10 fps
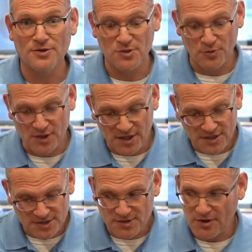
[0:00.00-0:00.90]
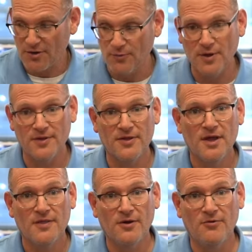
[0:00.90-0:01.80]
So we're going to start with
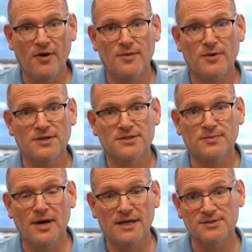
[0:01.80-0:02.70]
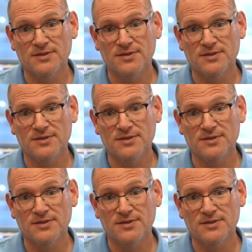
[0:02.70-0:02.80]
the grandma tteokbokki.